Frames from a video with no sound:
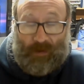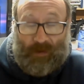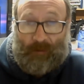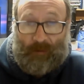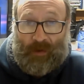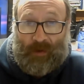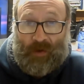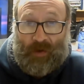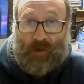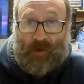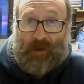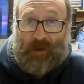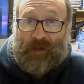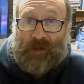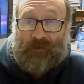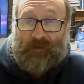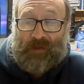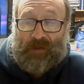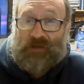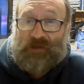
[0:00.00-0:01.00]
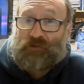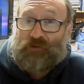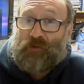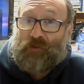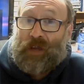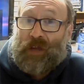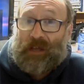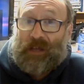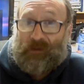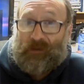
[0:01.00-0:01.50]
The monotony of this
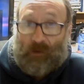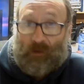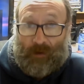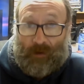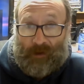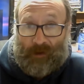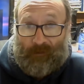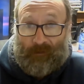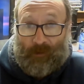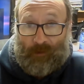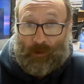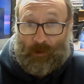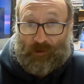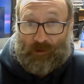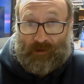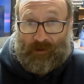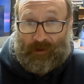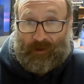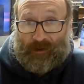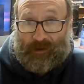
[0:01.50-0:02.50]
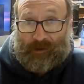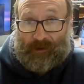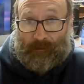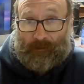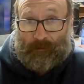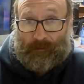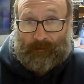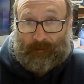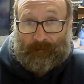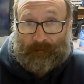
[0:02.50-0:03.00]
drags on,
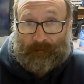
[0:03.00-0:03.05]
unfortunately.